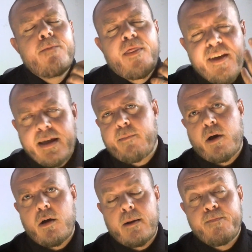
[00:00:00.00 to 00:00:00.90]
Think
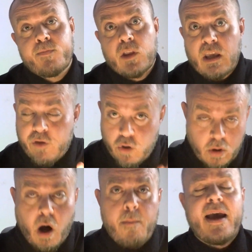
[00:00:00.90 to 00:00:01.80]
about it. If you
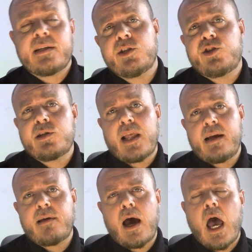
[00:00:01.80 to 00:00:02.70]
got messages
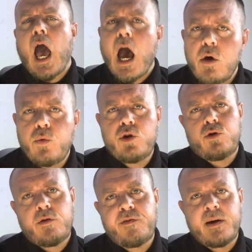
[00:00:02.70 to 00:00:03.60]
like that, how would
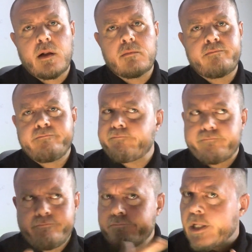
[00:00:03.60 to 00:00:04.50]
you feel?
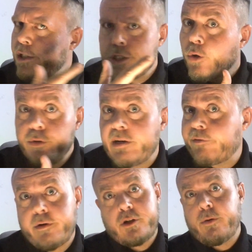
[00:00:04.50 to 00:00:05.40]
no
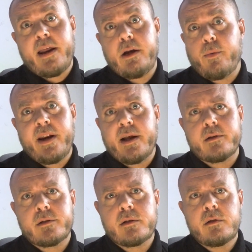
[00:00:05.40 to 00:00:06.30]
different to anyone
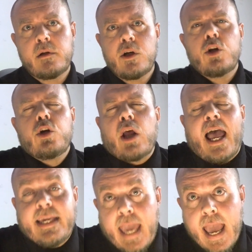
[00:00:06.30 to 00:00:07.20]
else.
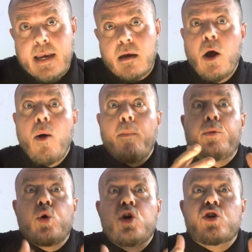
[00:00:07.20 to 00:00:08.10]
Again,
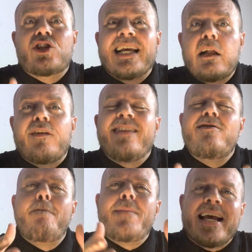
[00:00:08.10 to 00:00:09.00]
put yourself in
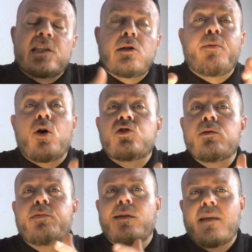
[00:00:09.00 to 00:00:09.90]
the best
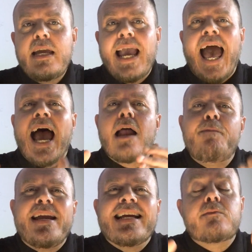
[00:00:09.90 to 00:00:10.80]
possible light and
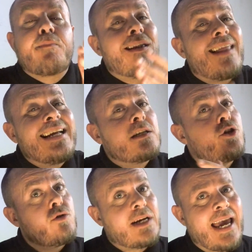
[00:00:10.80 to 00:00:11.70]
be as polite as
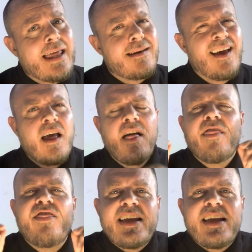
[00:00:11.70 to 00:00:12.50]
you can.